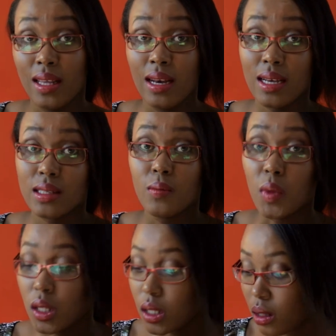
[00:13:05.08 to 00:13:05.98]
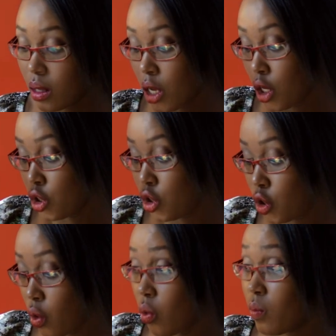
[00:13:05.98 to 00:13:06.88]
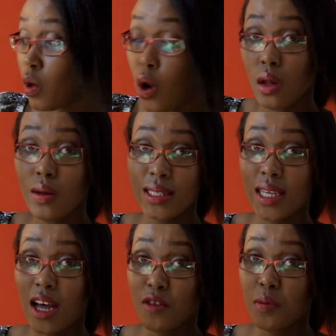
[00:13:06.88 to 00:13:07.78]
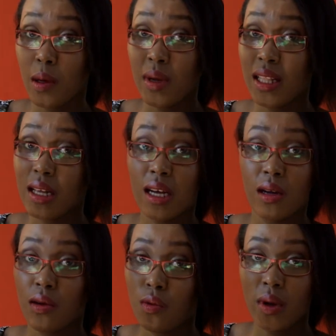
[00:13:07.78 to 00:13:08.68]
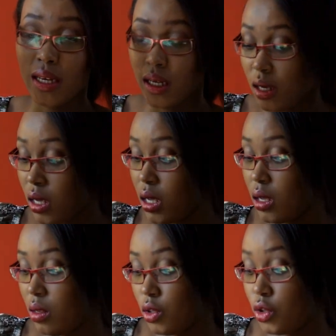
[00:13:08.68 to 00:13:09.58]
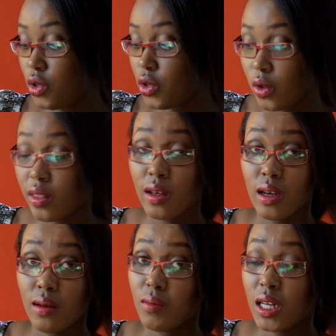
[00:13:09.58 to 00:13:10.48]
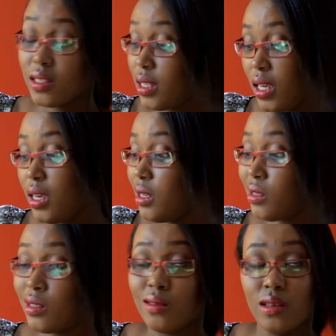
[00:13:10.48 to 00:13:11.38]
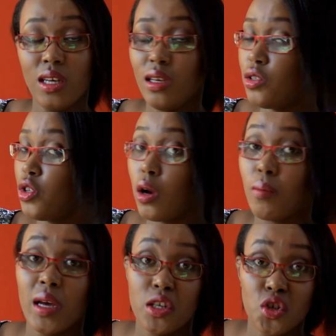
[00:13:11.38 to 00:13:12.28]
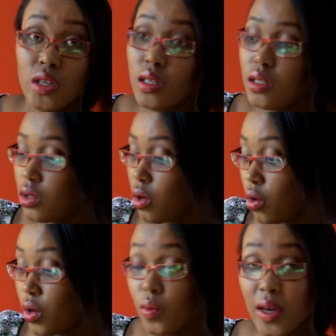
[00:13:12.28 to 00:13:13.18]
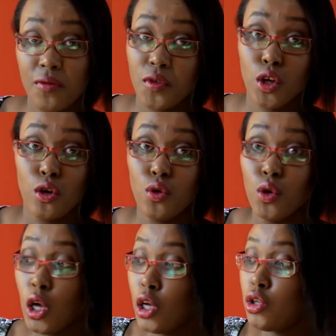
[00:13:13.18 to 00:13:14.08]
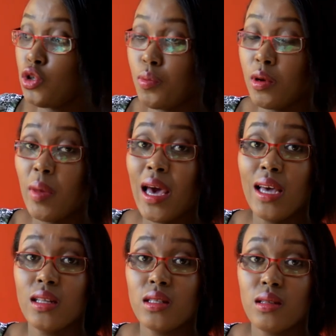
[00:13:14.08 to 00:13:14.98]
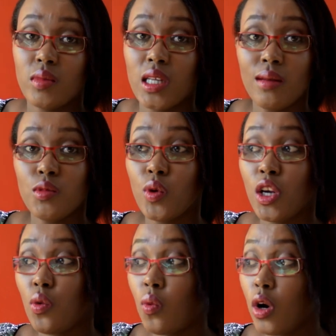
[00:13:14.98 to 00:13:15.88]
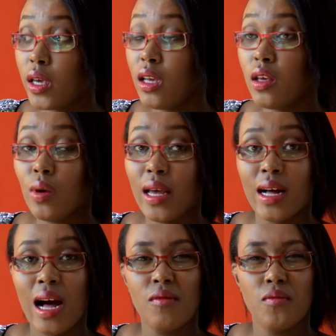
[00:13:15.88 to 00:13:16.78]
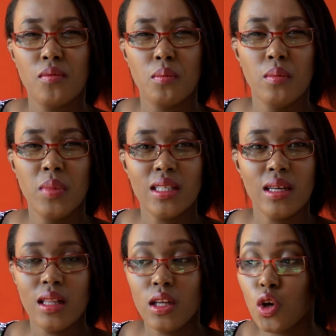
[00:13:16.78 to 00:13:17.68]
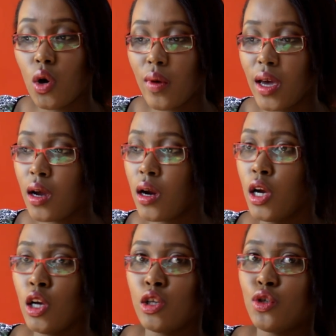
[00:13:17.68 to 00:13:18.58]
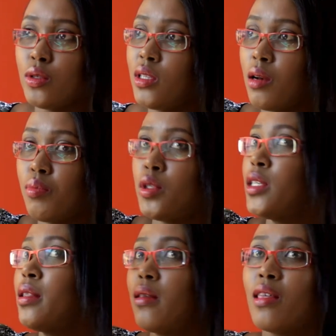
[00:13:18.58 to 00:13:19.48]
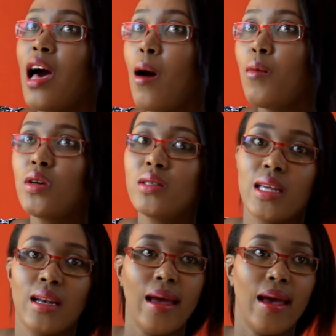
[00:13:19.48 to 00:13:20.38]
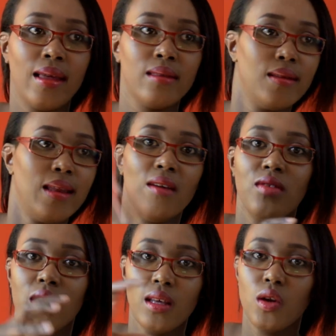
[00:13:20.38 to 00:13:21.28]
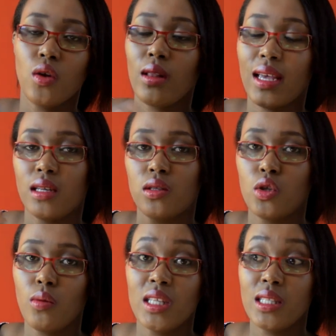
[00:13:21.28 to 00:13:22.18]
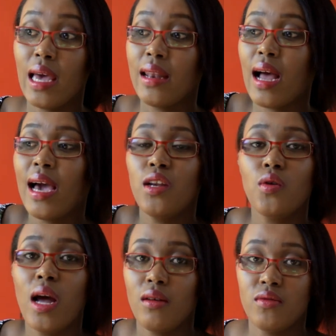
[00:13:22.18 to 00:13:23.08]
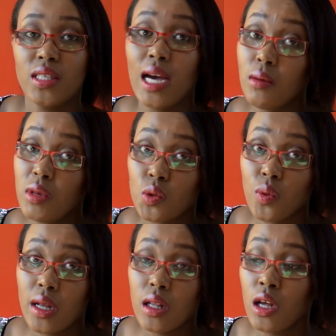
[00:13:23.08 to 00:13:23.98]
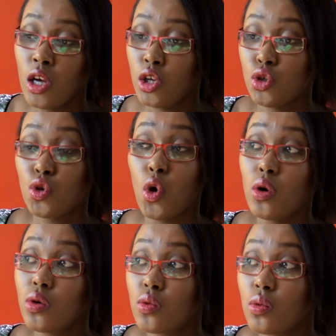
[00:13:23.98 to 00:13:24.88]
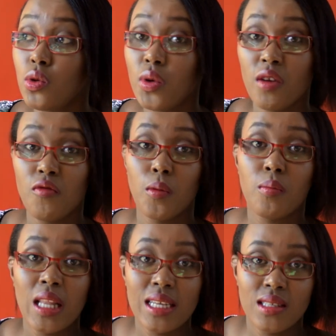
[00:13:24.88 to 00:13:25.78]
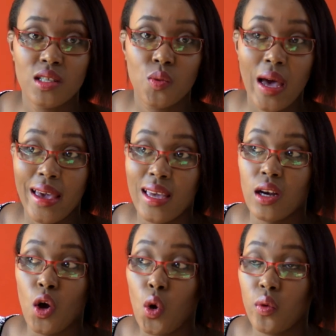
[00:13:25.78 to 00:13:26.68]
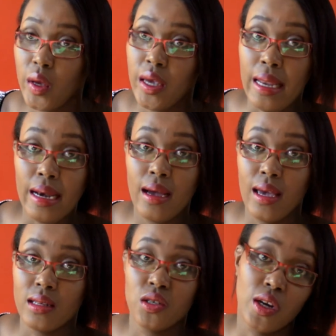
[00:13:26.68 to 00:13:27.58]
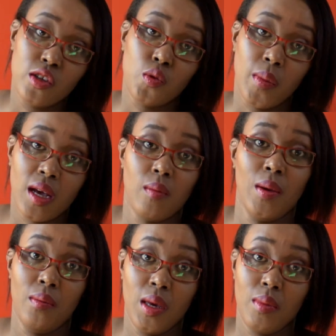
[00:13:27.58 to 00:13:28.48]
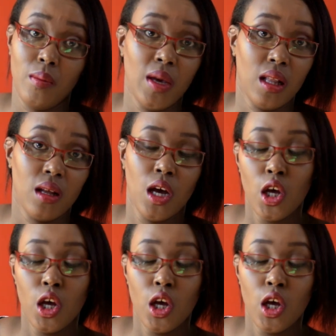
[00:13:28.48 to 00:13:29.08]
the next bottle. So always I have my milk ready, so that because he is he is not patient, he's not going to wait for you to prepare. And sometimes when you're walking you like have basically nowhere to start putting the thermos and and everything, you know, like it's so messy, and I don't have time as well to go looking for places where I can go in and try to make my baby milk.